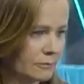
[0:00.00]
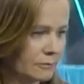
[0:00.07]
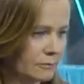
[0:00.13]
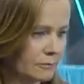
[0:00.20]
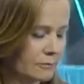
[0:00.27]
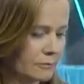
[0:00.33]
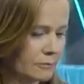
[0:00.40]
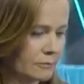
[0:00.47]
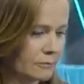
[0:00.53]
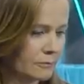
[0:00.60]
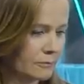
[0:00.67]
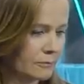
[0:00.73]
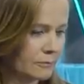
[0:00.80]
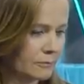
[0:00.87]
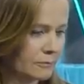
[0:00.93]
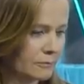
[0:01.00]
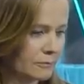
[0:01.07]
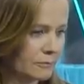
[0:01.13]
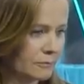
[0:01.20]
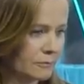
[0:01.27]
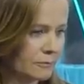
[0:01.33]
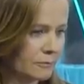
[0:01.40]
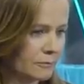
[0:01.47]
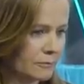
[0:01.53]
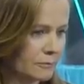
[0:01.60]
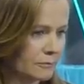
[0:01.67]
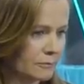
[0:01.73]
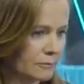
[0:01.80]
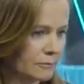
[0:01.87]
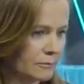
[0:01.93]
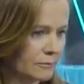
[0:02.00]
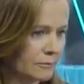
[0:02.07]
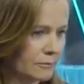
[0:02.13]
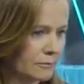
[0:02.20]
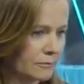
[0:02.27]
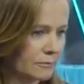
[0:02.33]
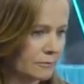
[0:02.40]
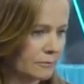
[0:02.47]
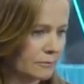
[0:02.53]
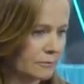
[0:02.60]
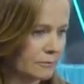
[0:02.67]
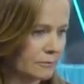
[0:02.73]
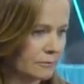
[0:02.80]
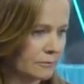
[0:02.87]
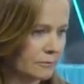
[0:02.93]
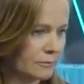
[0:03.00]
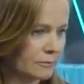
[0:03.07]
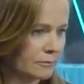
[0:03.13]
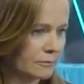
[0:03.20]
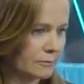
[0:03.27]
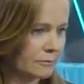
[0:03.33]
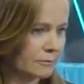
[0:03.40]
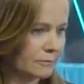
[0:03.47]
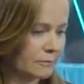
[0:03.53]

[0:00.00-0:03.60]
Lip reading: [no speech]